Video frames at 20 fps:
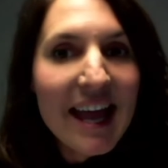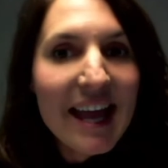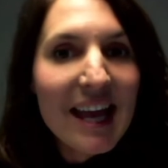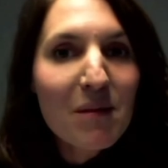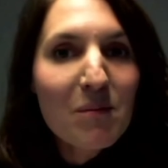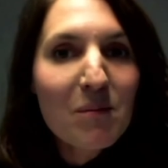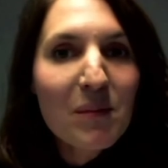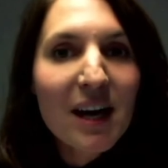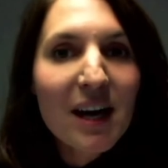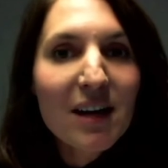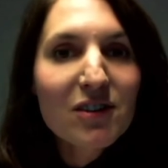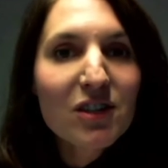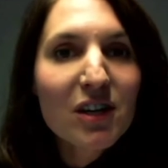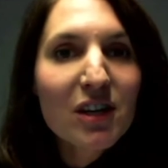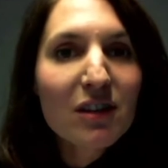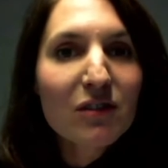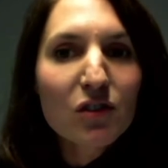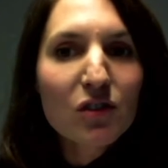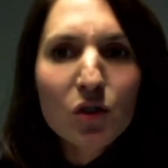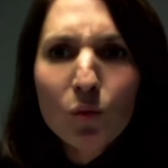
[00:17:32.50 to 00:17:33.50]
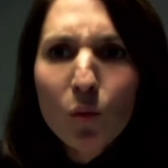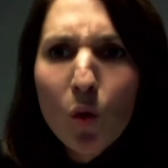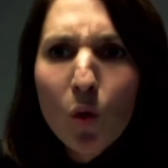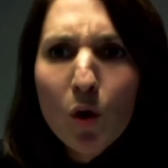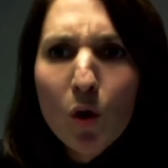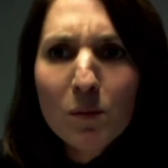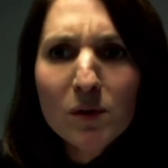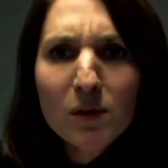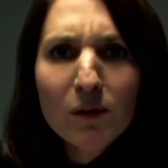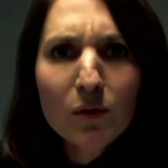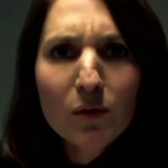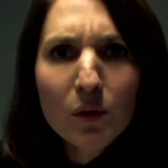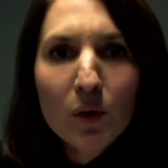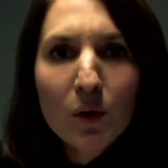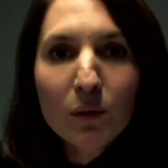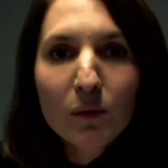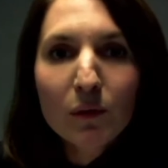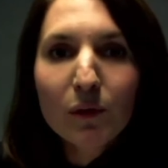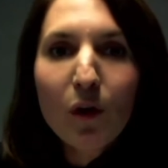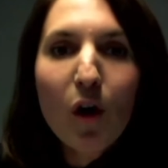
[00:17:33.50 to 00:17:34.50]
Imagine swarms of
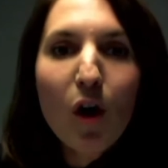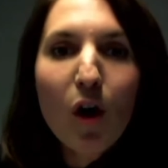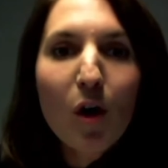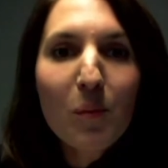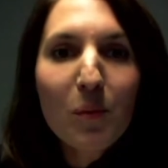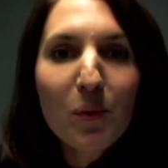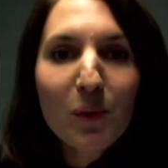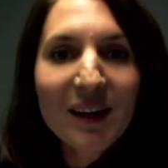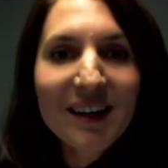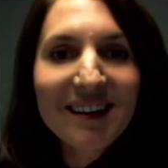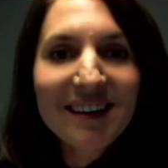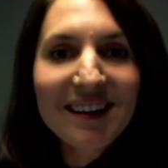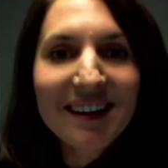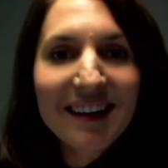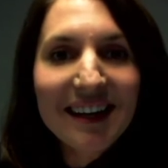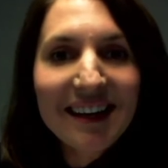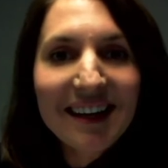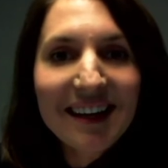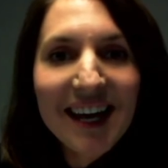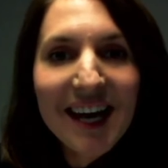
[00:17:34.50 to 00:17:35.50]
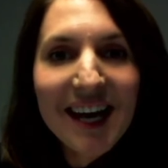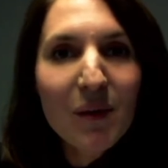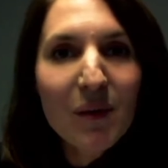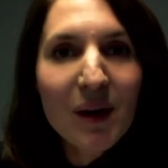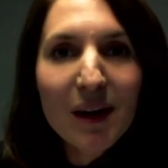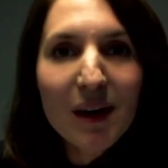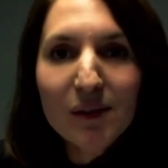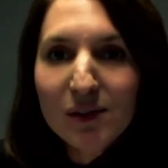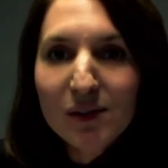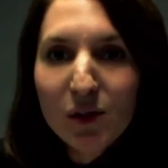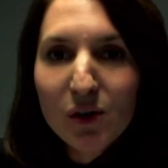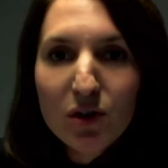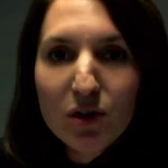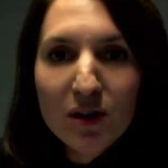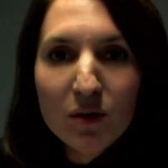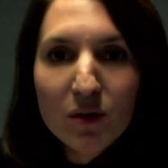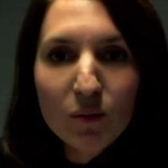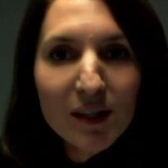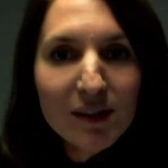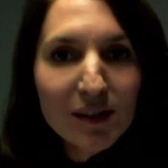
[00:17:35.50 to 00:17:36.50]
drones cooperating and carry out search
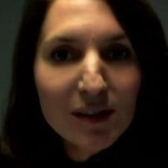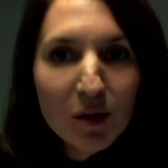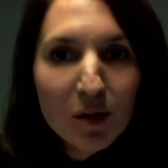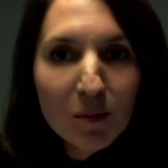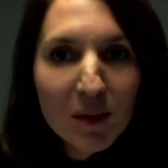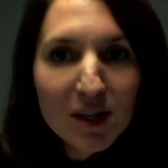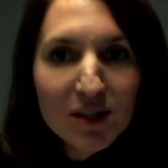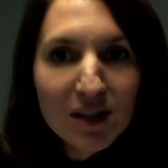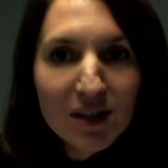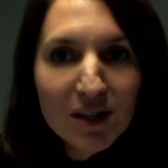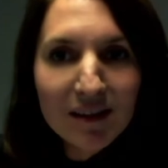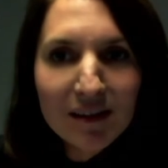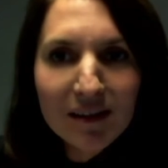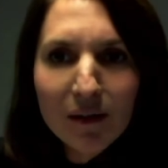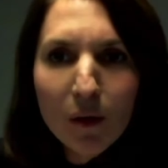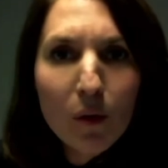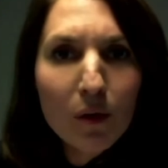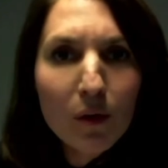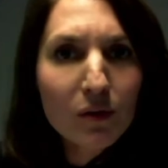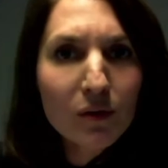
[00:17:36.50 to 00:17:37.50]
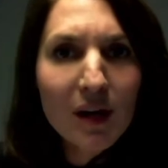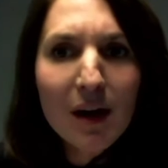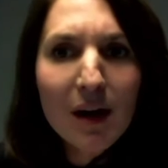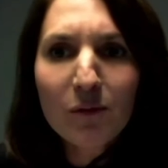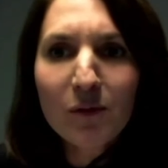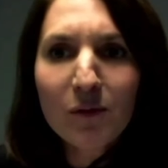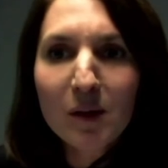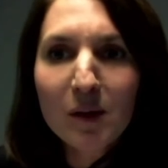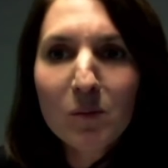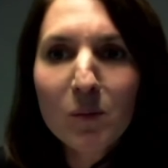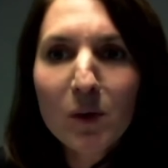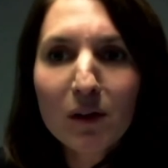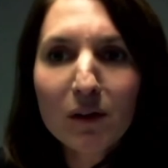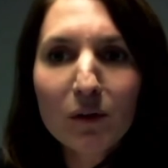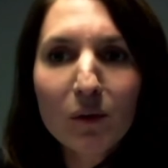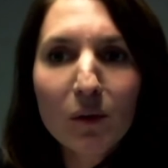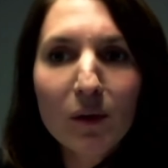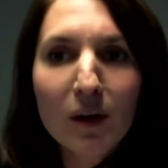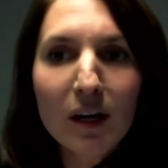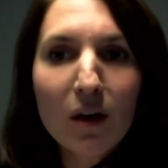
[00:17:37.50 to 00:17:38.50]
and rescue missions or traffic
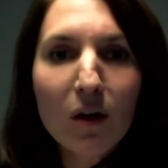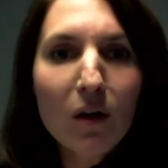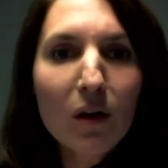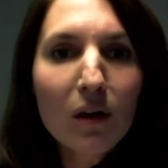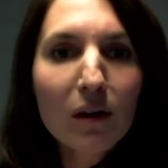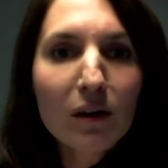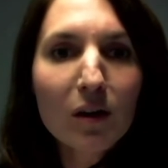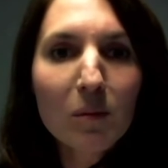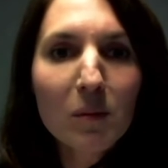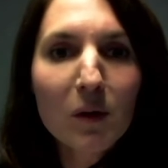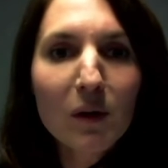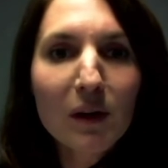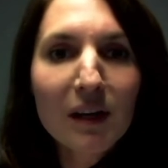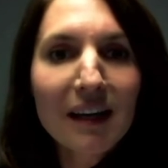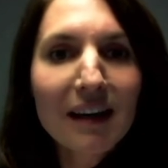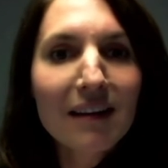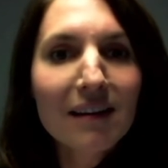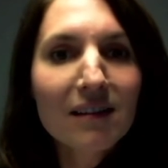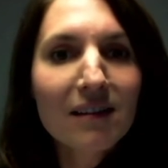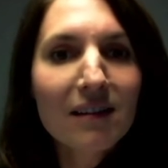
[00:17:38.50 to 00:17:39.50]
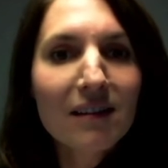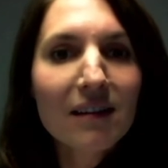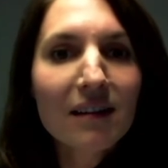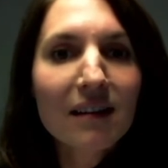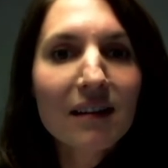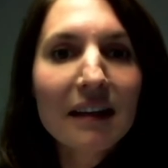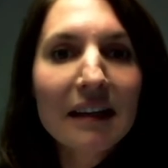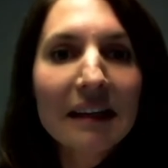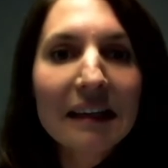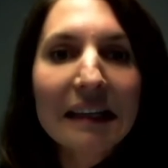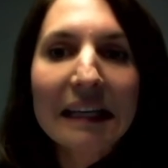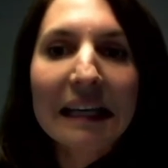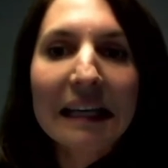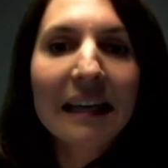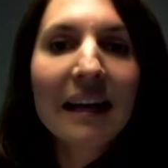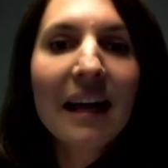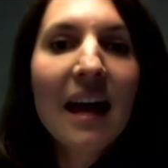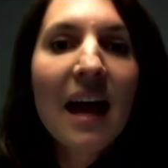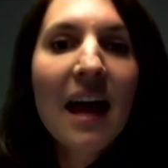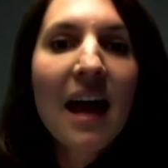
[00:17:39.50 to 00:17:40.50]
monitoring, all
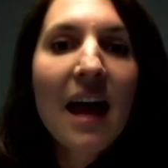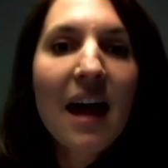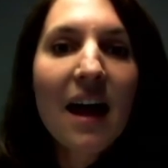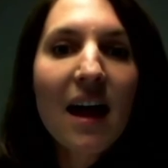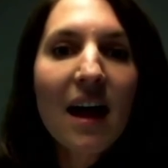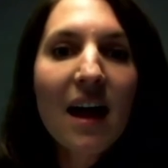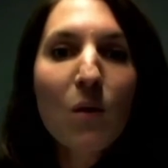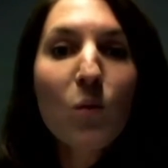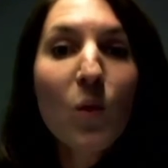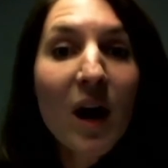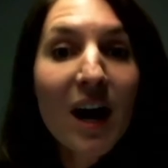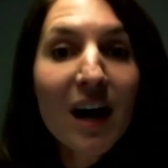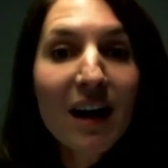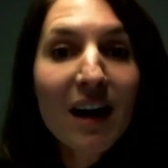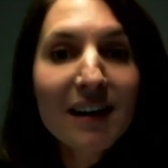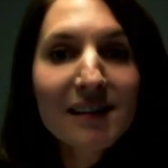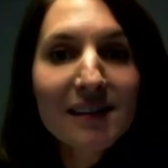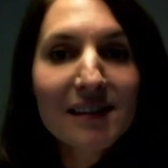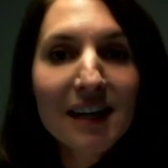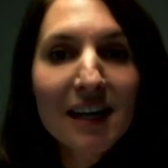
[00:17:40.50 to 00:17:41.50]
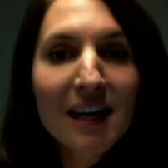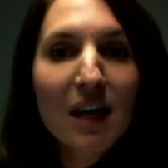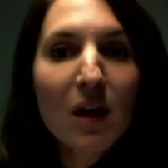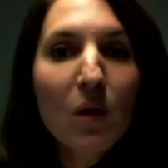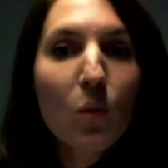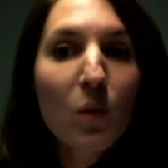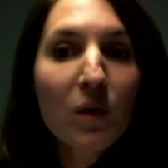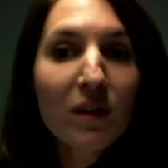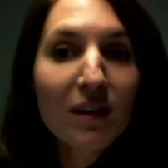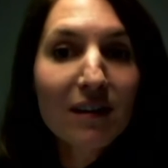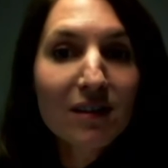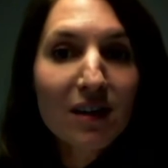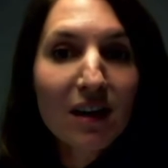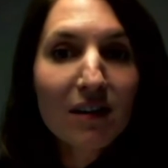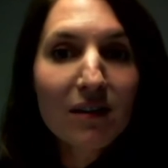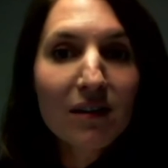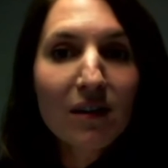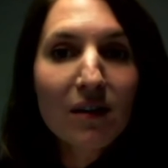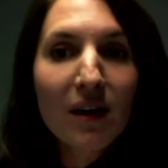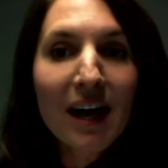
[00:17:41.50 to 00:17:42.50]
communicating wirelessly with each
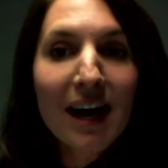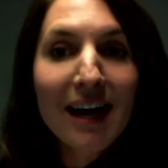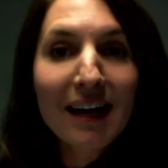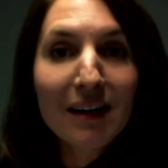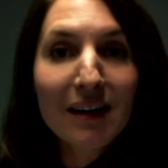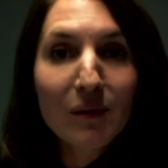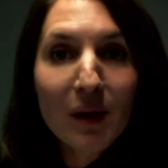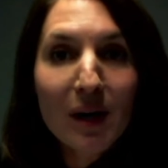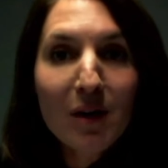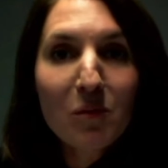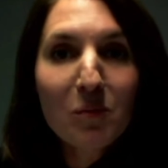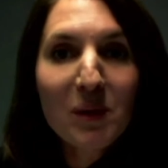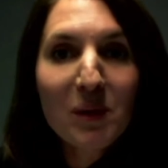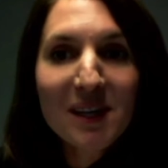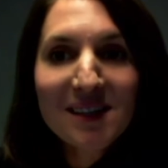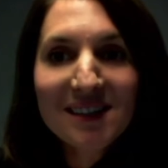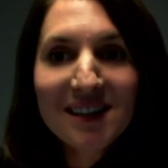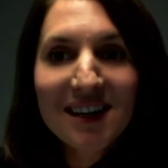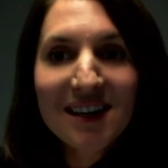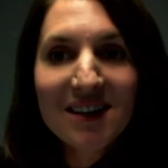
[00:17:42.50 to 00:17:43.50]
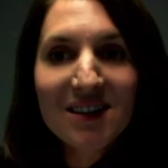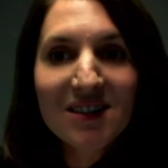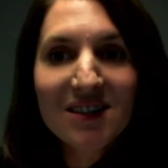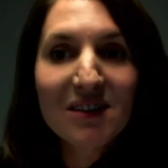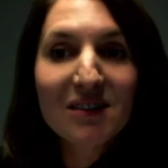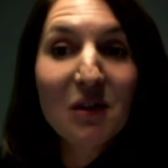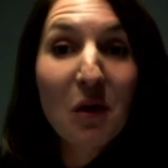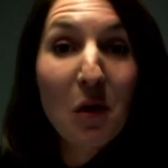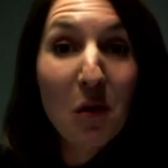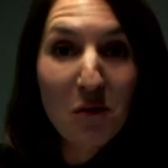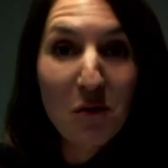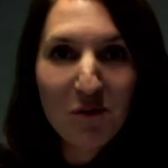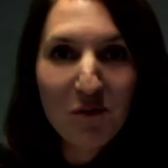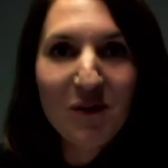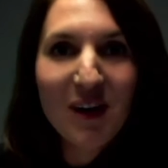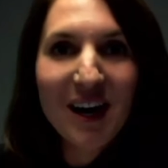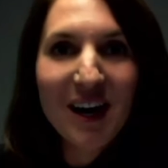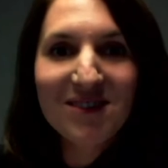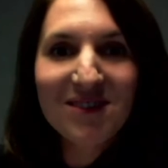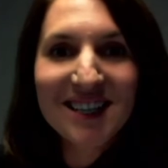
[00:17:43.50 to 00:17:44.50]
other and ground-based stations over
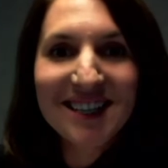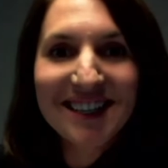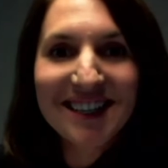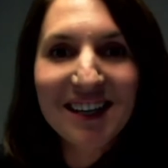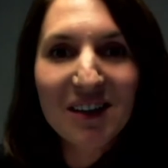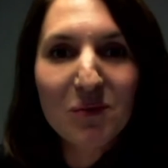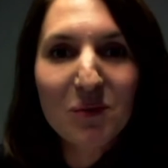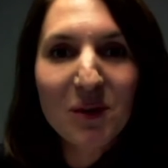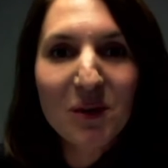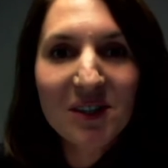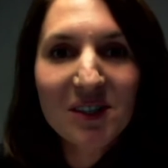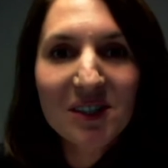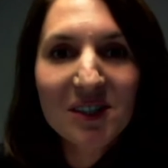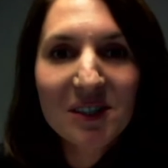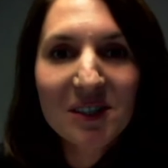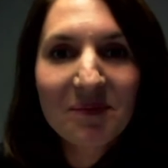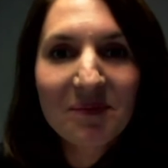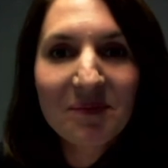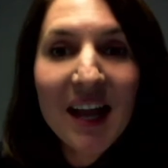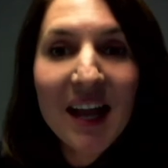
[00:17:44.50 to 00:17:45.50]
5G networks.